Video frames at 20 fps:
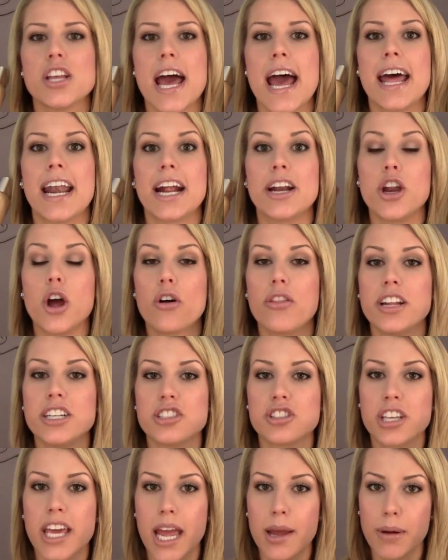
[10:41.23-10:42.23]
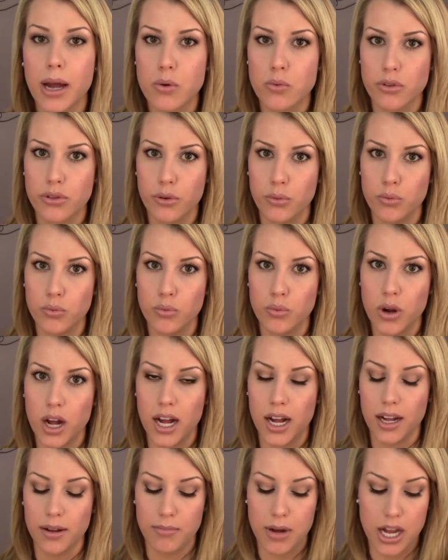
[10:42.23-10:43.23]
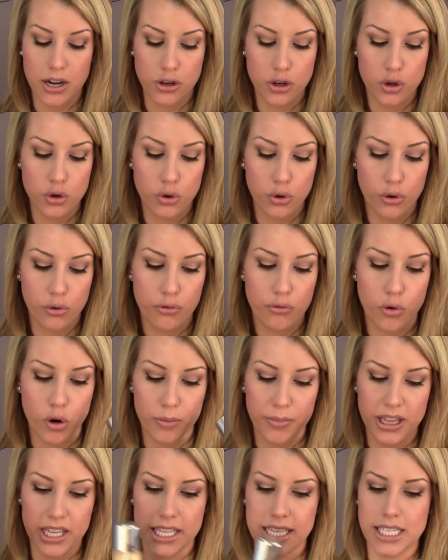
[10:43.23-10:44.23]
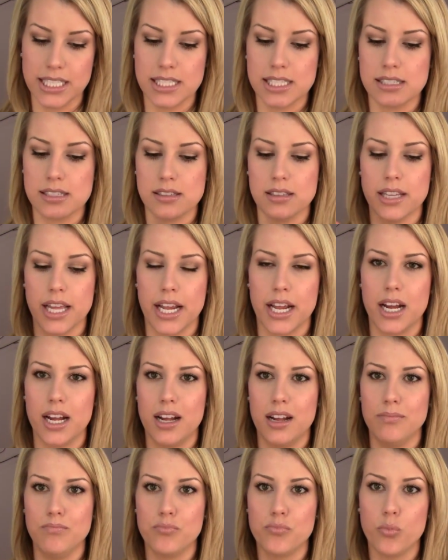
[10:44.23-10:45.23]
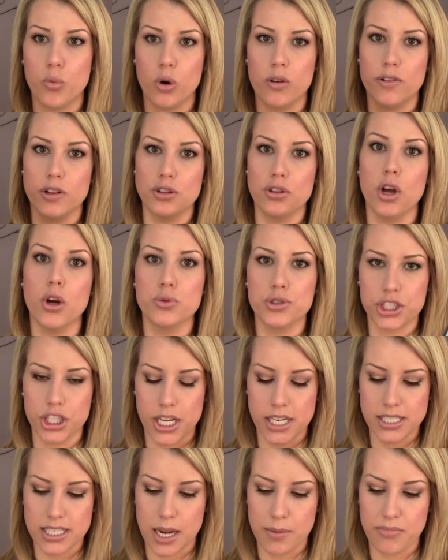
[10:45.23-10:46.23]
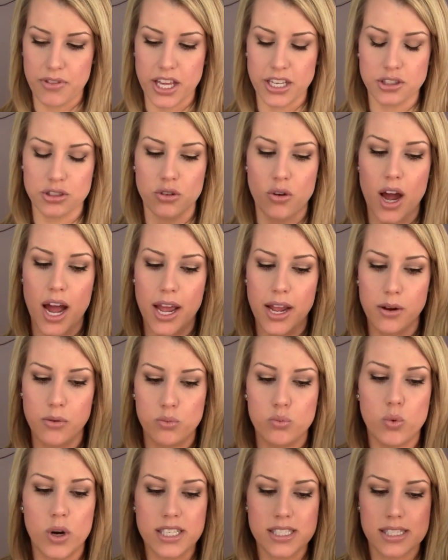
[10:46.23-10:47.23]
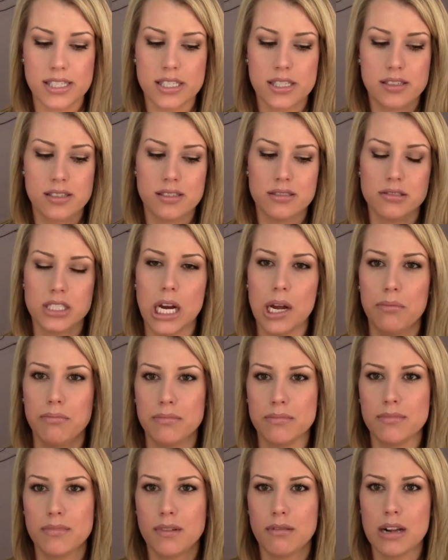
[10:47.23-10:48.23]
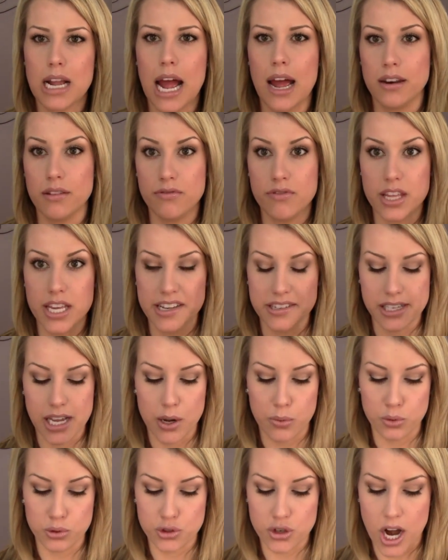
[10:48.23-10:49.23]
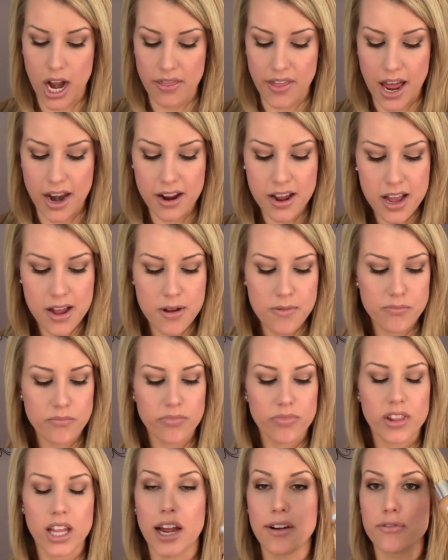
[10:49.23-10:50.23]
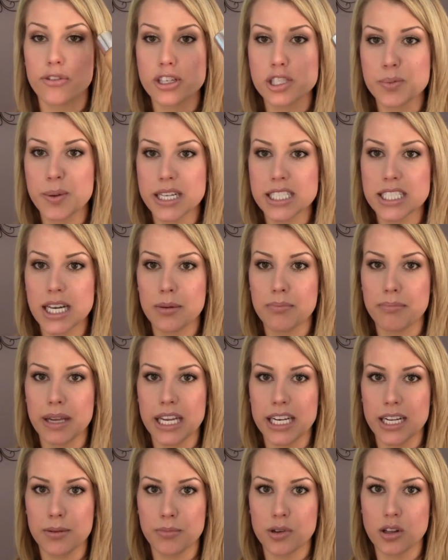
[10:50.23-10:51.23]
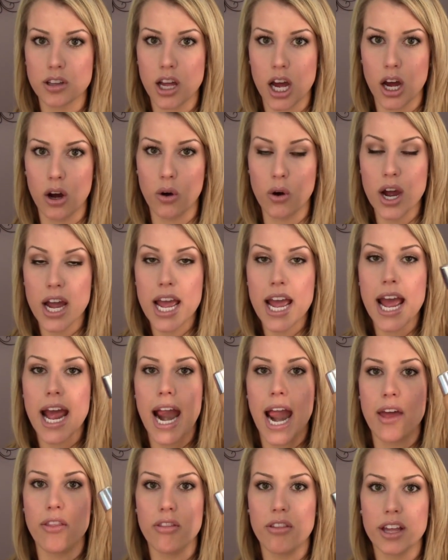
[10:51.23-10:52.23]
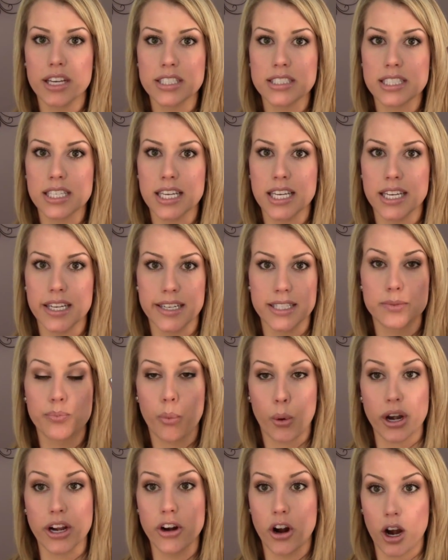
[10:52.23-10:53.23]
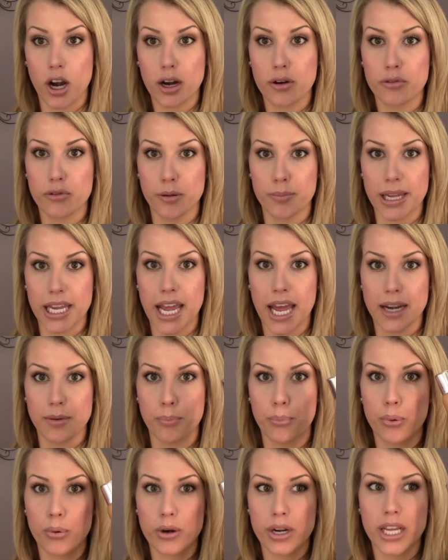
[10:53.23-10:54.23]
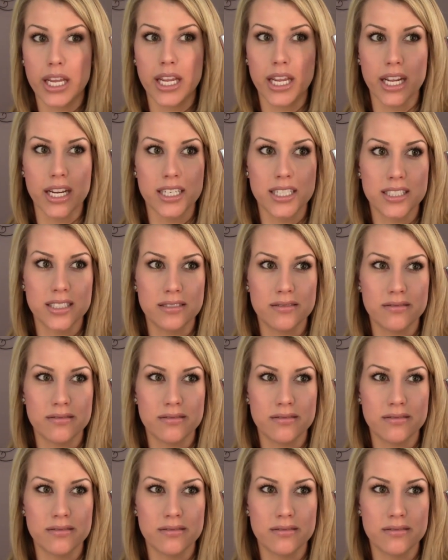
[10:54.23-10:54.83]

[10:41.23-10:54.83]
and I know they just came out with a, um, a new formula that's like a, more of a lotion type thing. So I, once I'm out of these, I will try that. I first picked up Medium Glow, and this is pretty dark for me and pretty